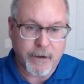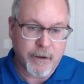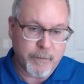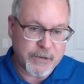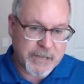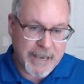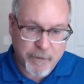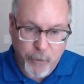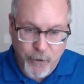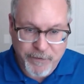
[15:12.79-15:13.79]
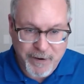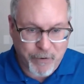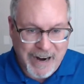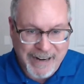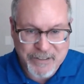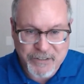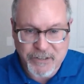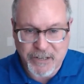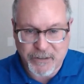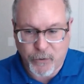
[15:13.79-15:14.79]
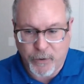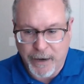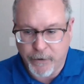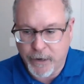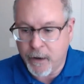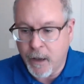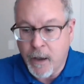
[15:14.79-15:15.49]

mistake-proofing practices at Toyota,